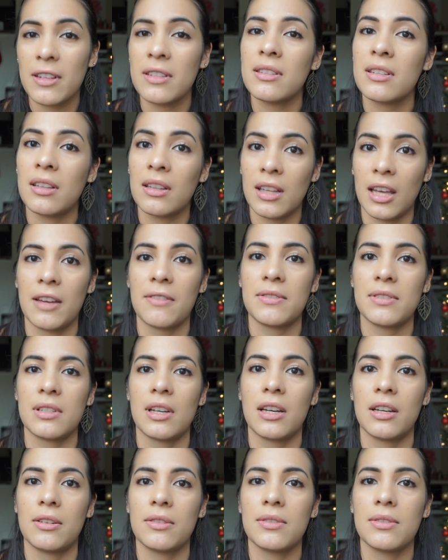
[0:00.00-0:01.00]
It's a
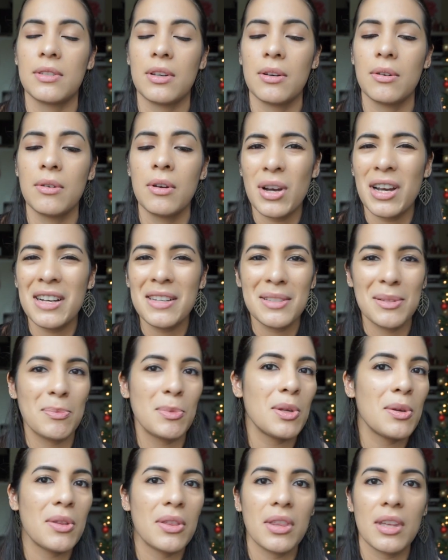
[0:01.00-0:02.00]
lifestyle. So try
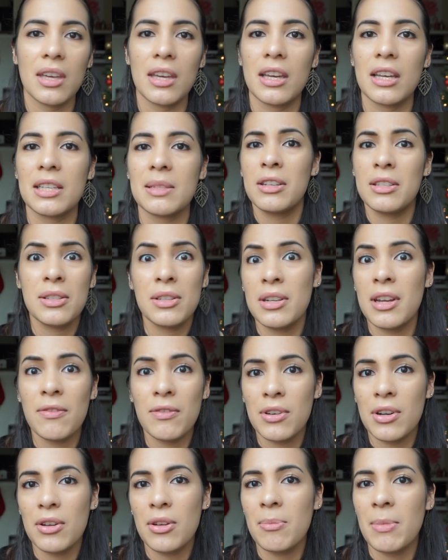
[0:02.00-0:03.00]
some new things, because you
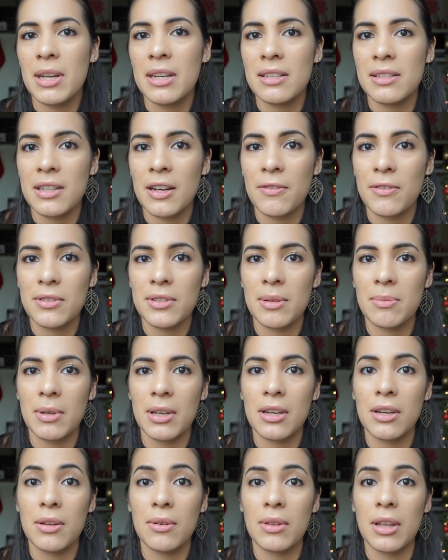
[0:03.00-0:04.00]
never know, you might discover
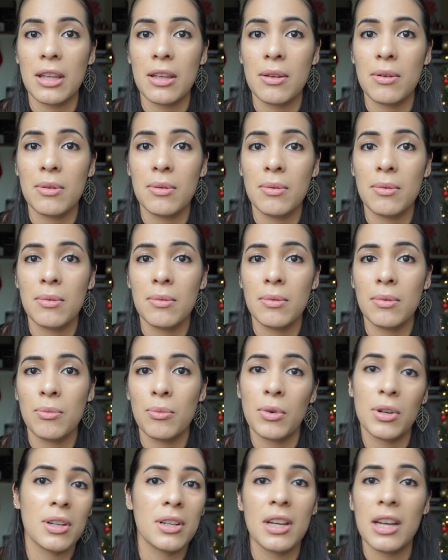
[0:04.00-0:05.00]
something new that you
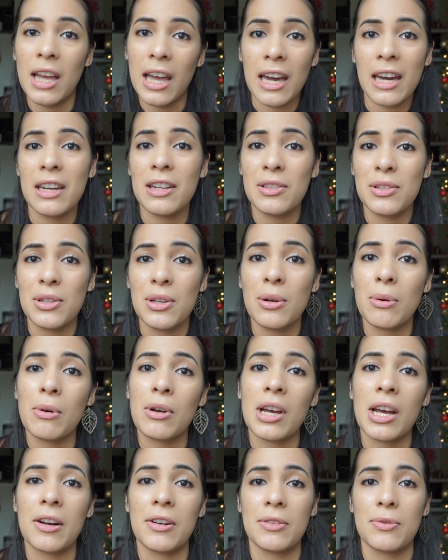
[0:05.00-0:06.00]
want to add into your
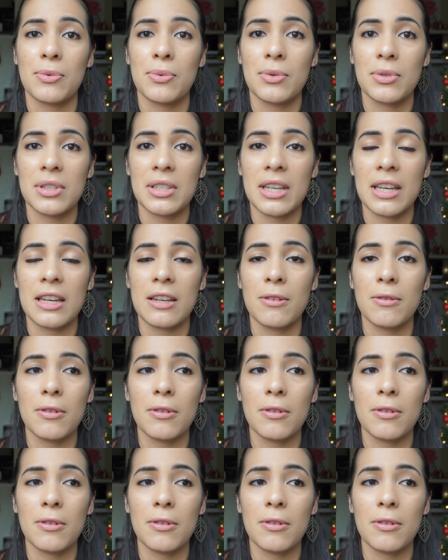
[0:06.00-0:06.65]
workout routine.